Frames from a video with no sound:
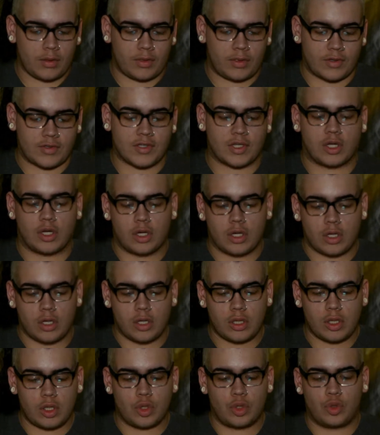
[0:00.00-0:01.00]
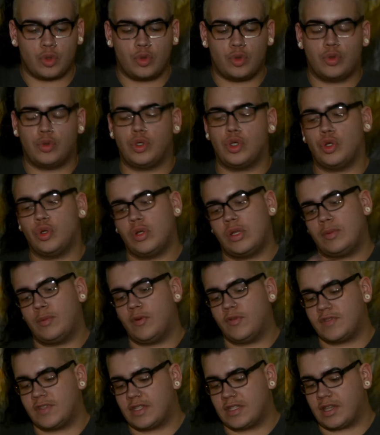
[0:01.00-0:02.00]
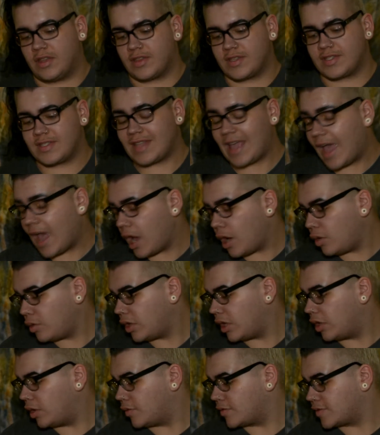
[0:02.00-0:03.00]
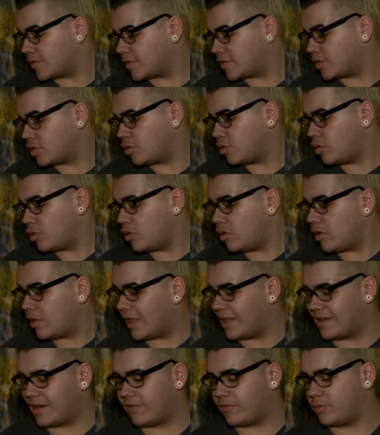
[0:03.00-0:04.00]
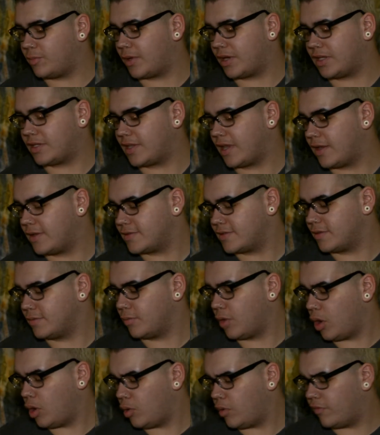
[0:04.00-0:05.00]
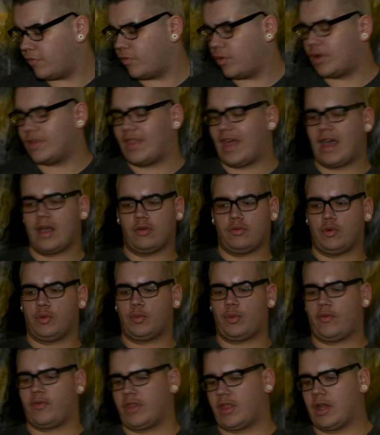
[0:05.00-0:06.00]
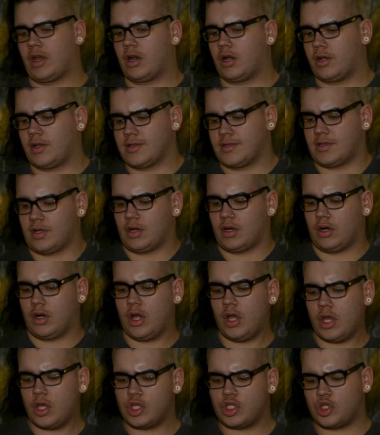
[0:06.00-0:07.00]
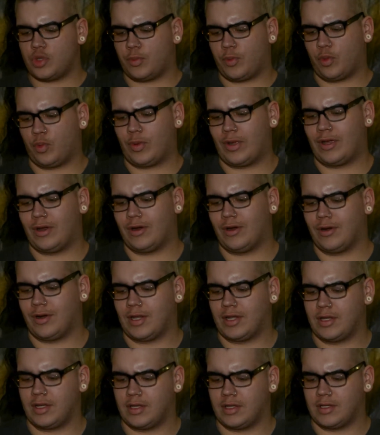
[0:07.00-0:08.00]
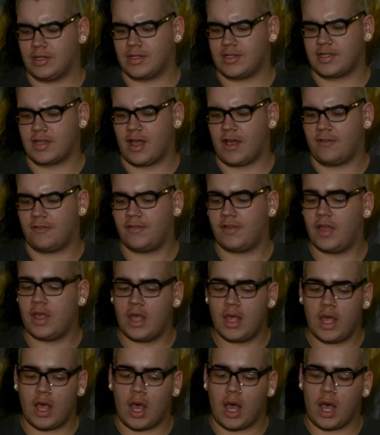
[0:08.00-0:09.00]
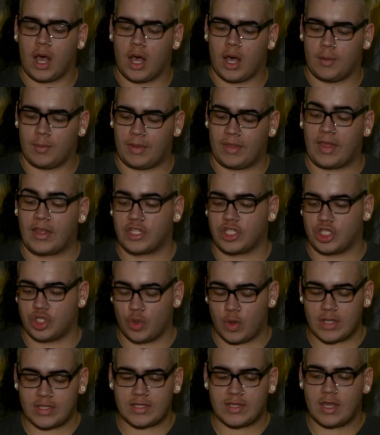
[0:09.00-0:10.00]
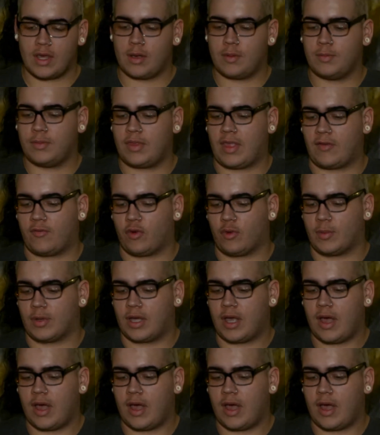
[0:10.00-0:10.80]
There's a girl who newly moves into this town and goes to school, and everybody tells them, oh, avoid that group over there because they're super weird and stuff. And then she joins them, they form a